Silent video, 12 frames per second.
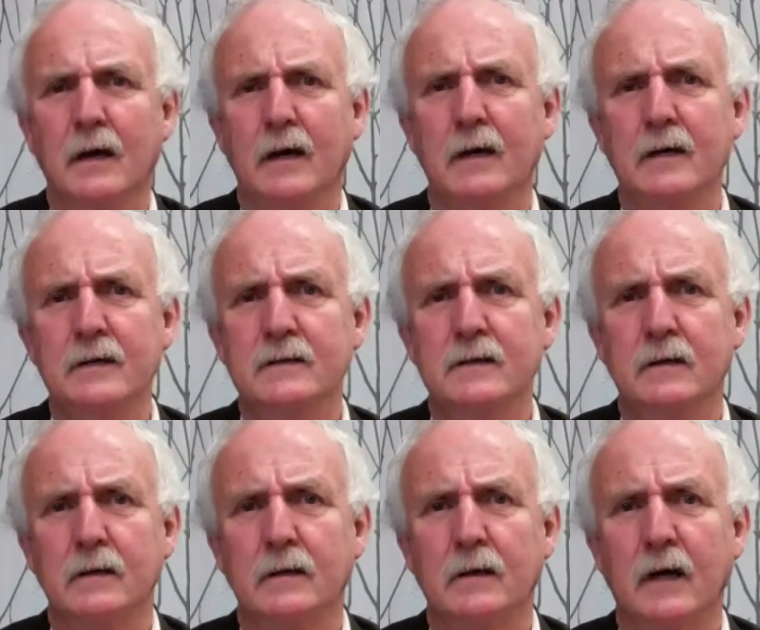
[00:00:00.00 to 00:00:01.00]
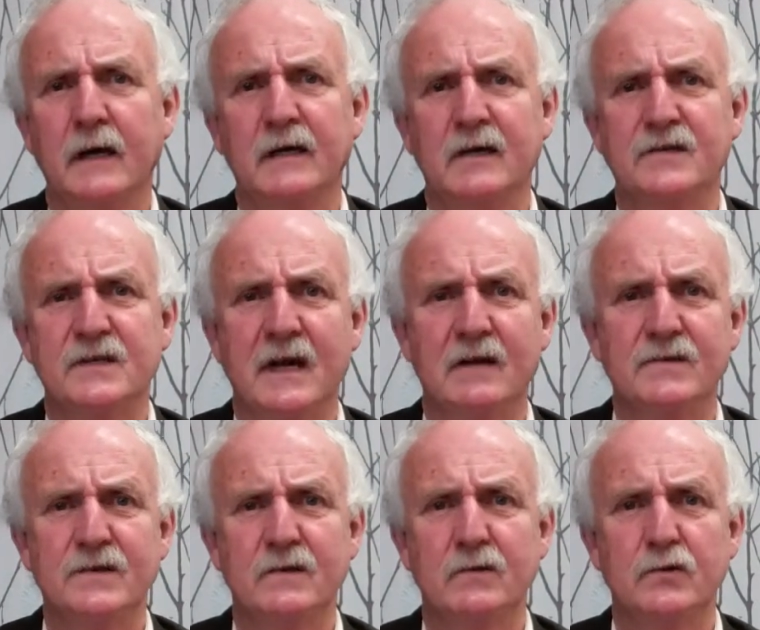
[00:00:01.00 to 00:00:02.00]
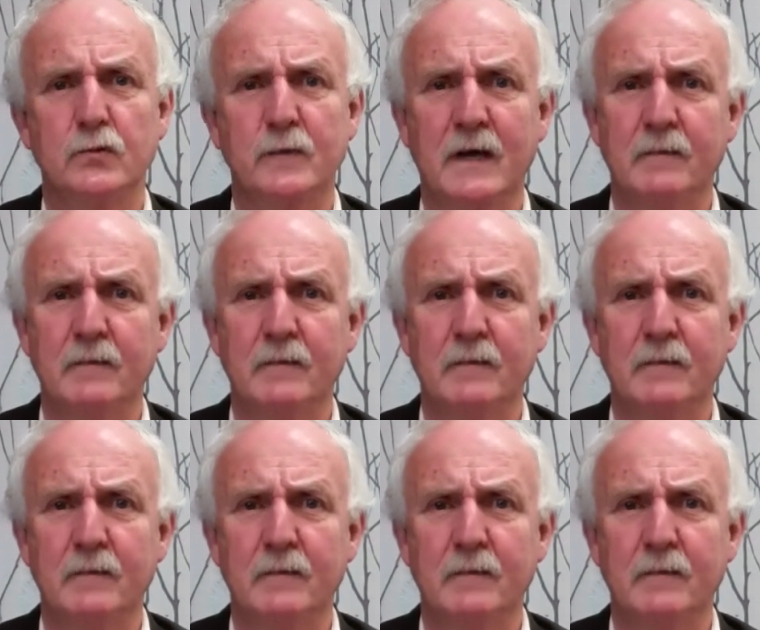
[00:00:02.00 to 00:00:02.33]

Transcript: And I guess councillors will be